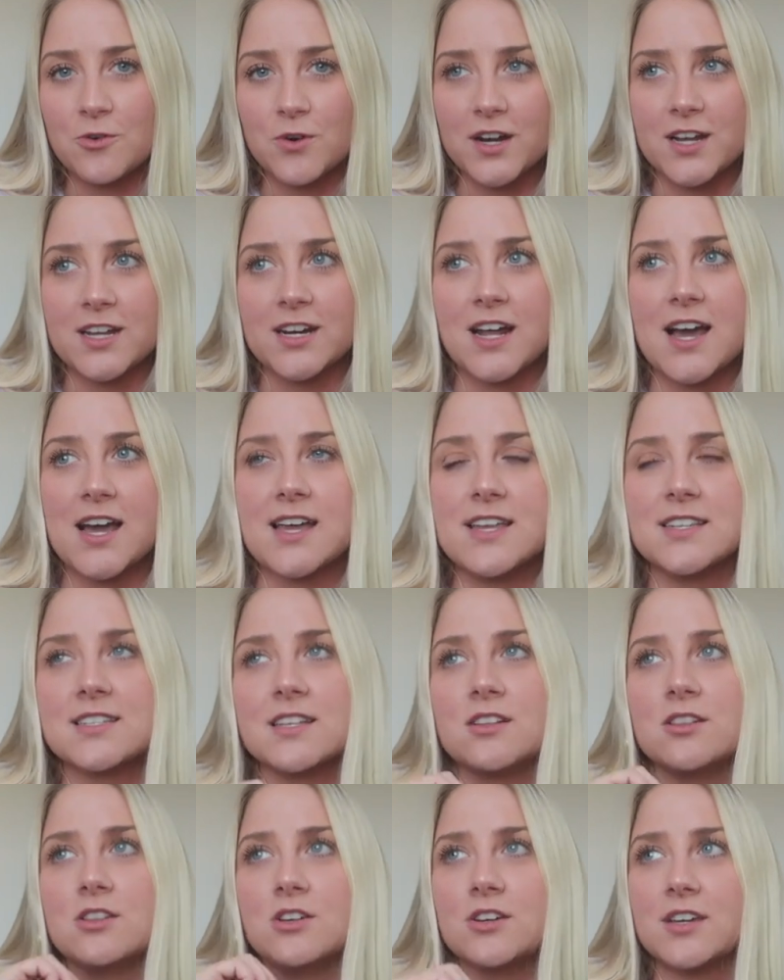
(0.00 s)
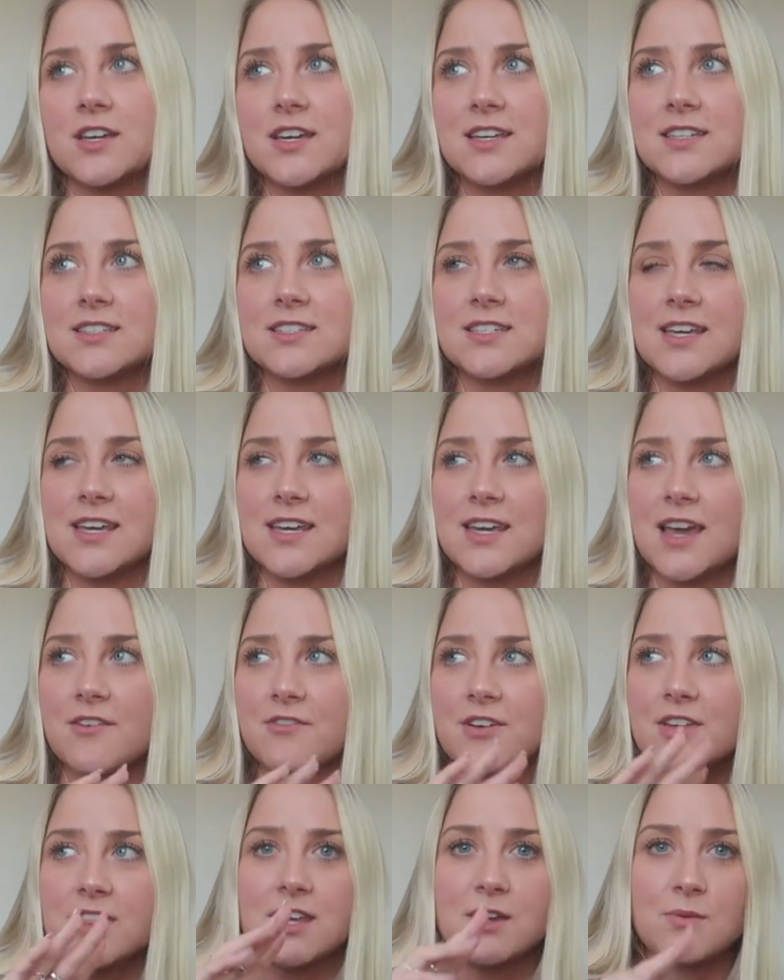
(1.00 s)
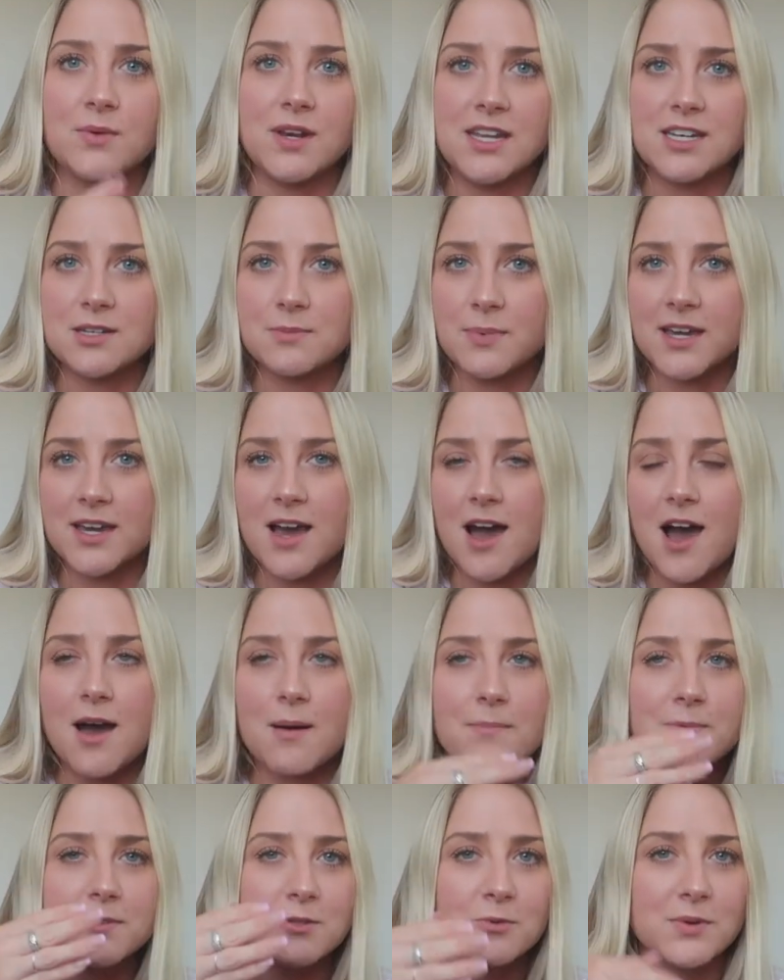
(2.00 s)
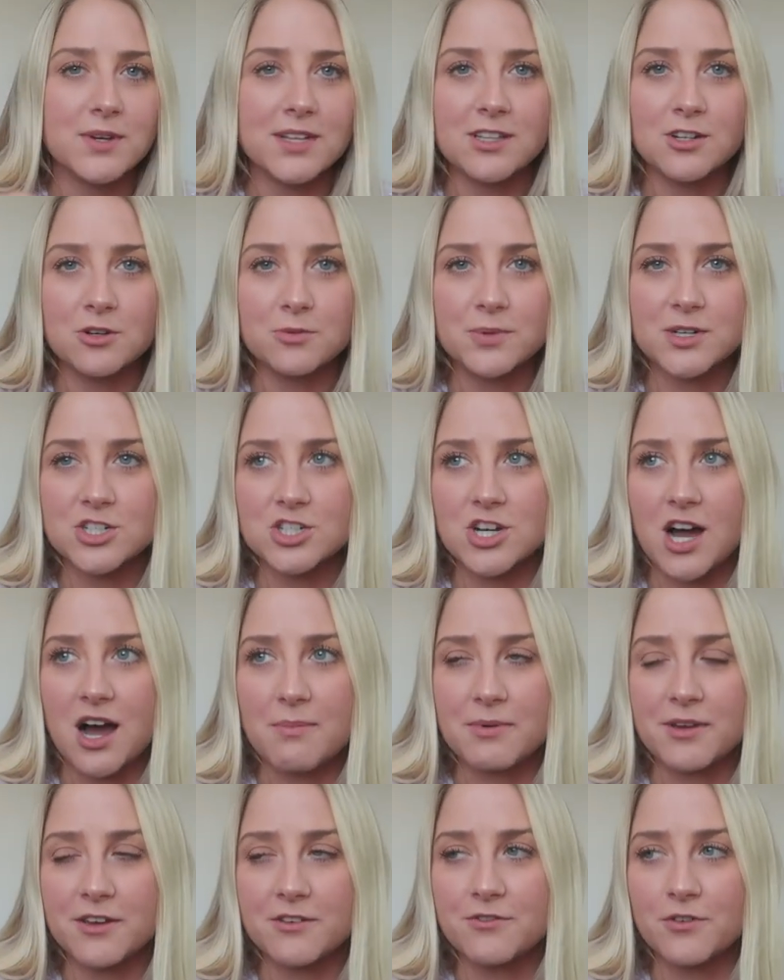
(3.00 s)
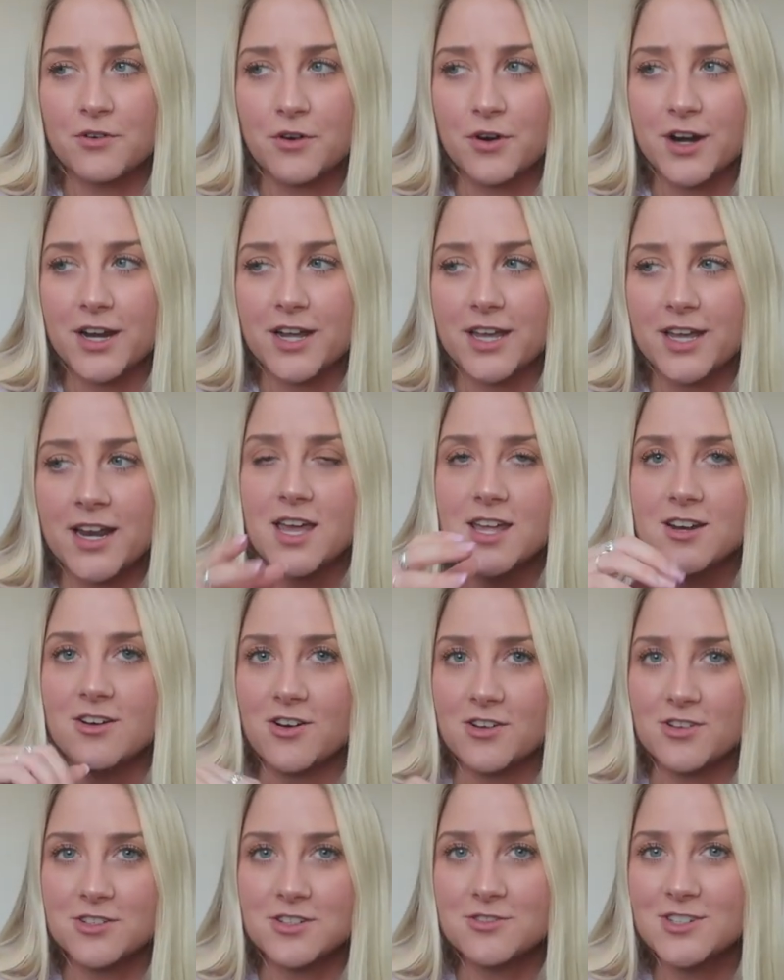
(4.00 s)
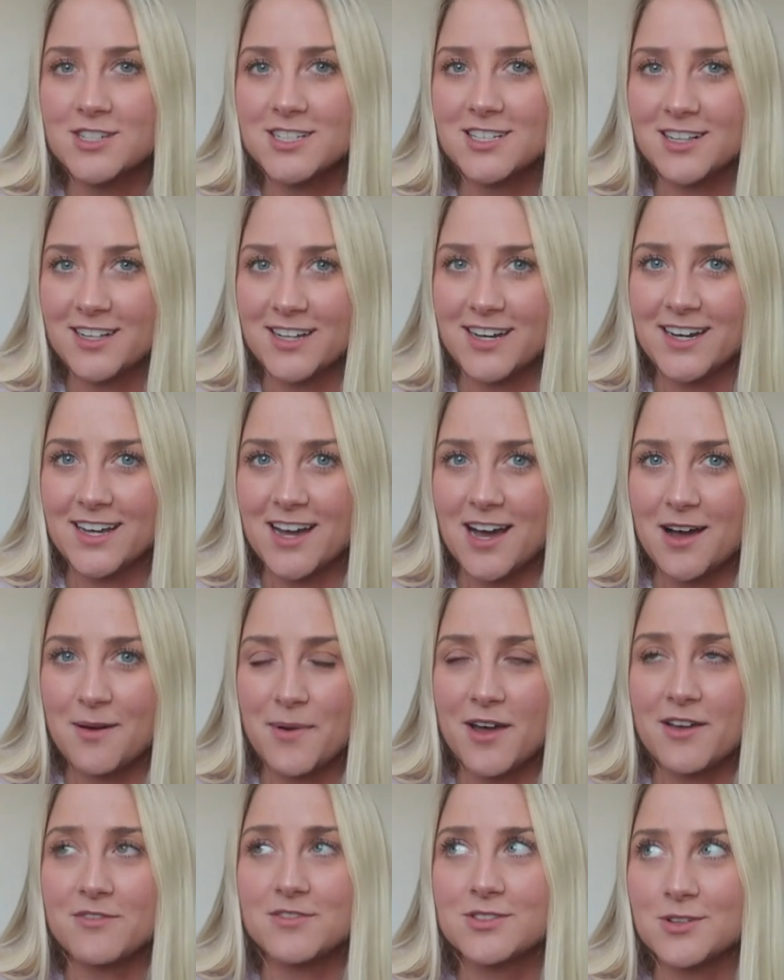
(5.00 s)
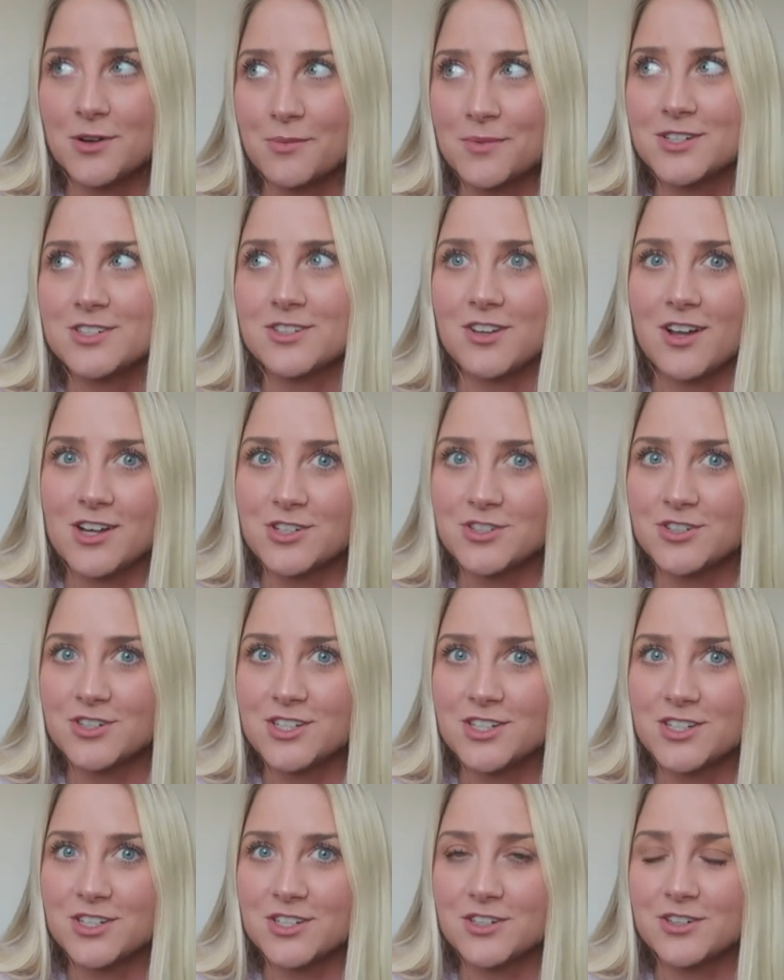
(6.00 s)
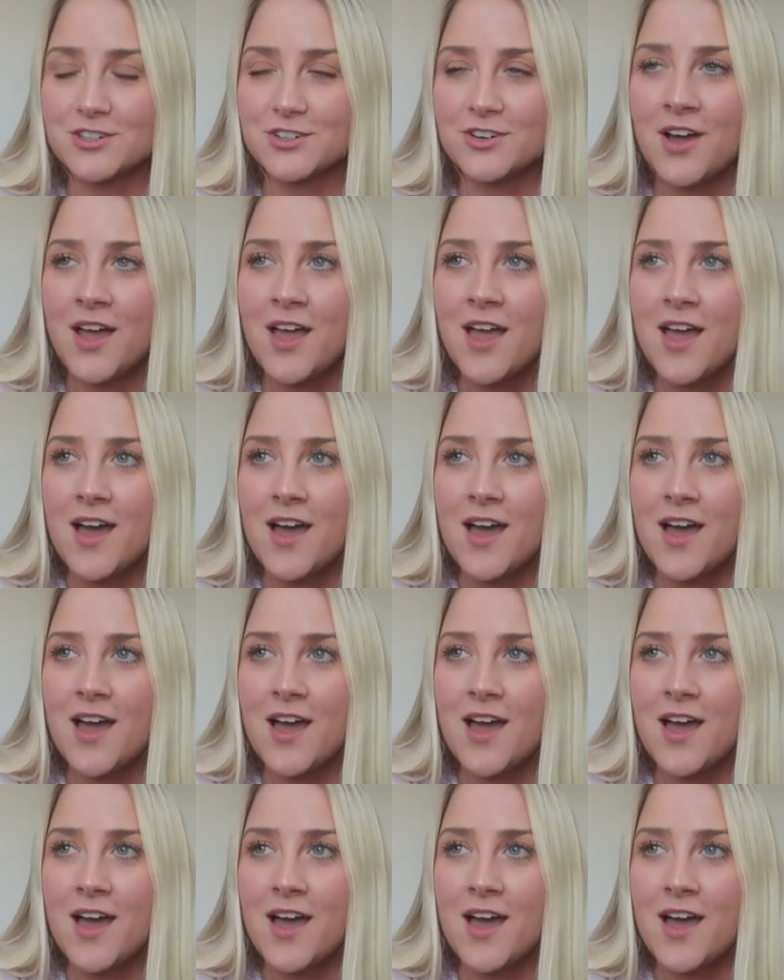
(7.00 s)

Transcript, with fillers: organized, looking and seeing everything we need to pick up, doing a little bit of shopping for it, and also just cleaning up. I have so much laundry to do.